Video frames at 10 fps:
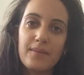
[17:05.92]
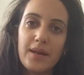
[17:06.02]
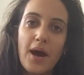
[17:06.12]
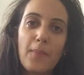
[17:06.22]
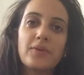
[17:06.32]

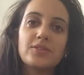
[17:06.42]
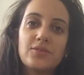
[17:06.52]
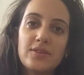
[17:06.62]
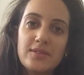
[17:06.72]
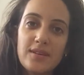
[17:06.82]
an
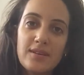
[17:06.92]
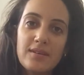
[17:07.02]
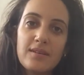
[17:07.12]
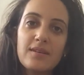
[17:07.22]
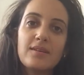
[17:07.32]
opportunity
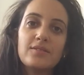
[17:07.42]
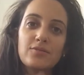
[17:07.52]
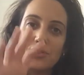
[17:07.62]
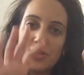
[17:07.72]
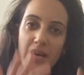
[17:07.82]

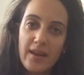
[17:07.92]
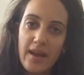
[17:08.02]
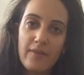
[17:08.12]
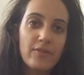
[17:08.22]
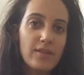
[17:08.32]
to shed
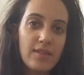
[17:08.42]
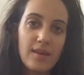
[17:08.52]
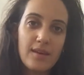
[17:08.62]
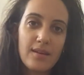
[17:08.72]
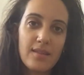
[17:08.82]

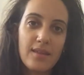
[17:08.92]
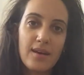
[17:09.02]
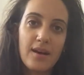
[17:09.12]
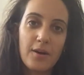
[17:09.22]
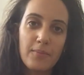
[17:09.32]
everything
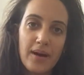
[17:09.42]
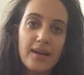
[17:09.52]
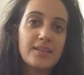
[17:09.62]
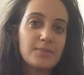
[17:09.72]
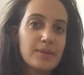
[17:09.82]
that our body
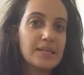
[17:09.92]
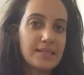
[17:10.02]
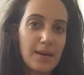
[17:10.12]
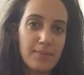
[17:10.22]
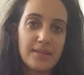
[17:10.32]
has built
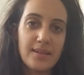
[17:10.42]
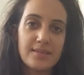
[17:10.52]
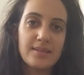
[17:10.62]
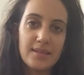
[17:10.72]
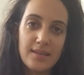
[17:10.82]
up and
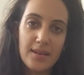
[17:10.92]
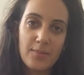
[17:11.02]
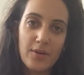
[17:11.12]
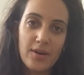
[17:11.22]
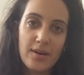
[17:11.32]
doesn't need
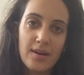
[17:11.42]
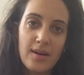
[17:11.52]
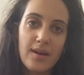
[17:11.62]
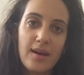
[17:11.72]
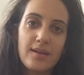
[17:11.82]
anymore,
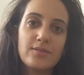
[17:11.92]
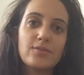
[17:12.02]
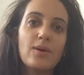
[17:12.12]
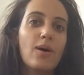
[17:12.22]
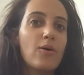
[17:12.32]
and
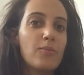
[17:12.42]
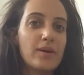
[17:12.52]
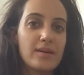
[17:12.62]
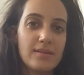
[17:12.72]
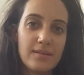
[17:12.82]
to
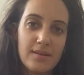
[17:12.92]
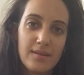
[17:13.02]
open